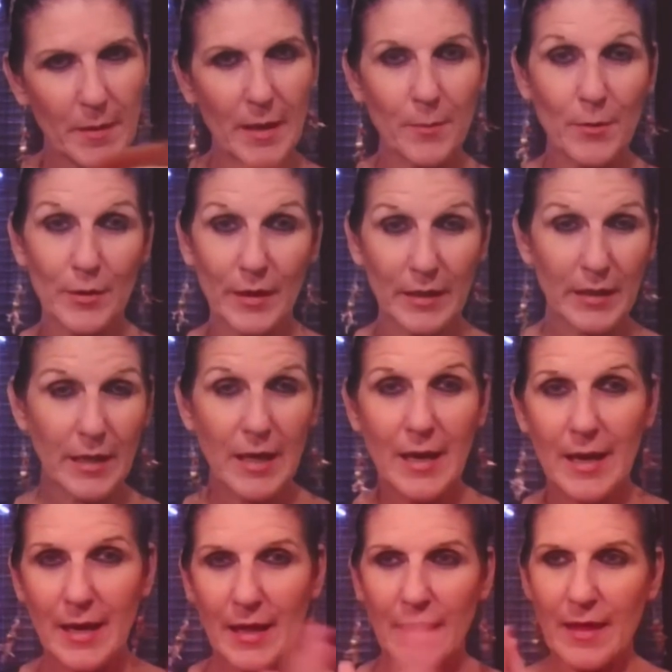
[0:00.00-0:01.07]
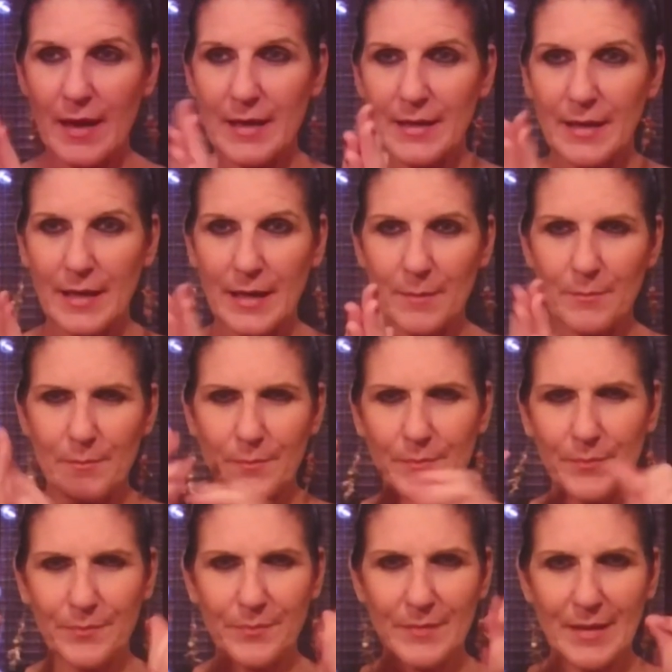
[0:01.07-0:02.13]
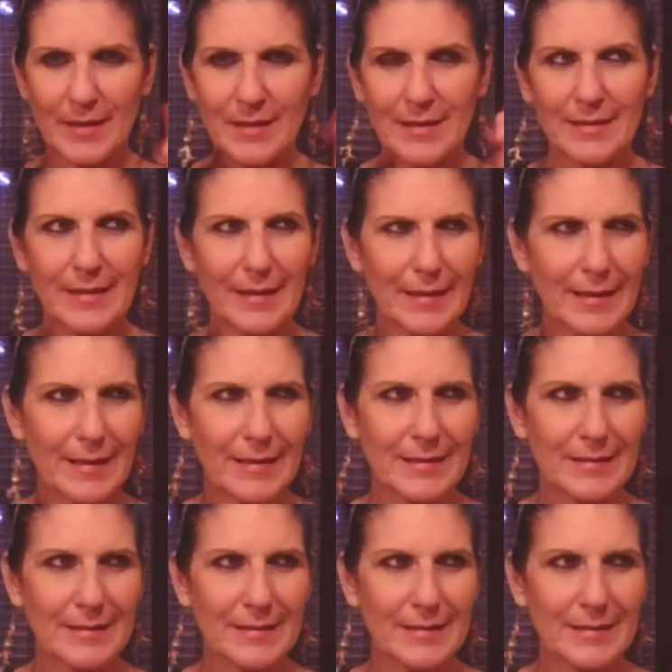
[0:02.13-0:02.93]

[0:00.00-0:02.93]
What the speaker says: paper, like that, that like